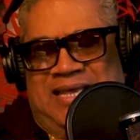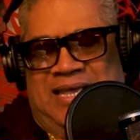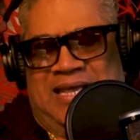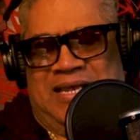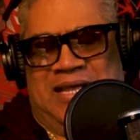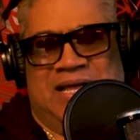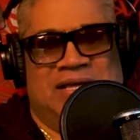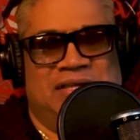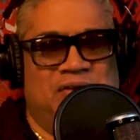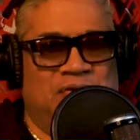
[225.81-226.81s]
and
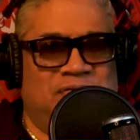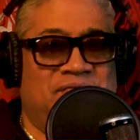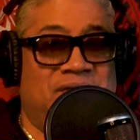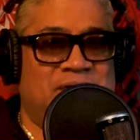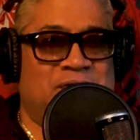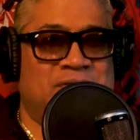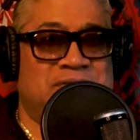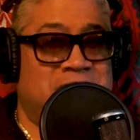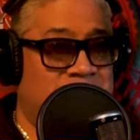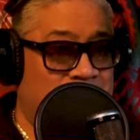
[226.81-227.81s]
uh, you know the father and
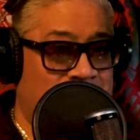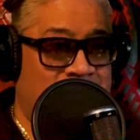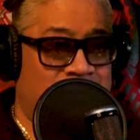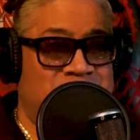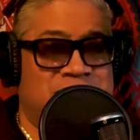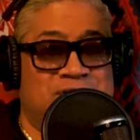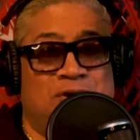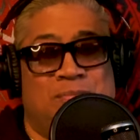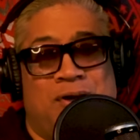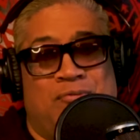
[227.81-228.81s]
son. I'm
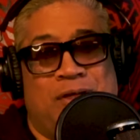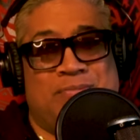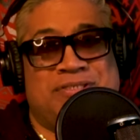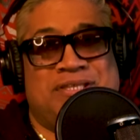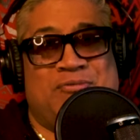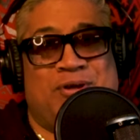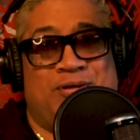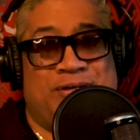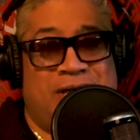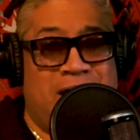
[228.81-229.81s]
talking about Rey
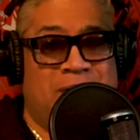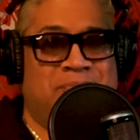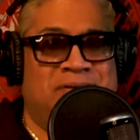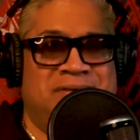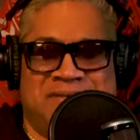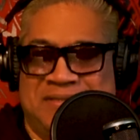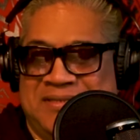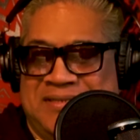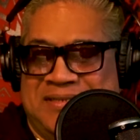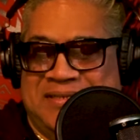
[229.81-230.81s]
Mysterio and Dom,
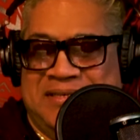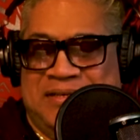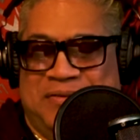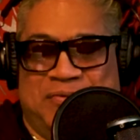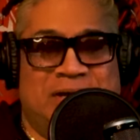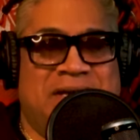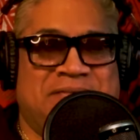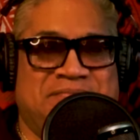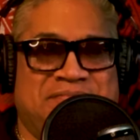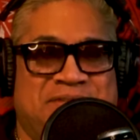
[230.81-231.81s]
right?
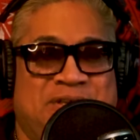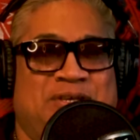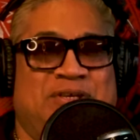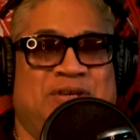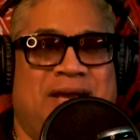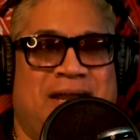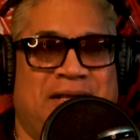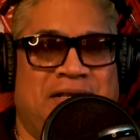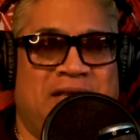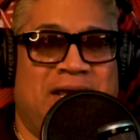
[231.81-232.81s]
You, you got
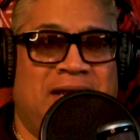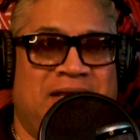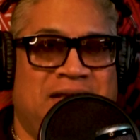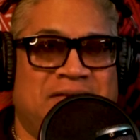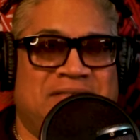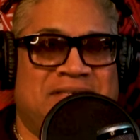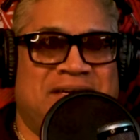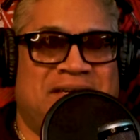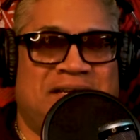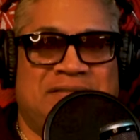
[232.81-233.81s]
a you got a young
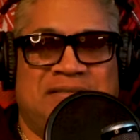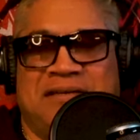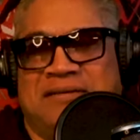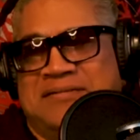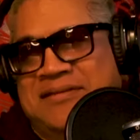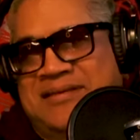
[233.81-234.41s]
son that's you know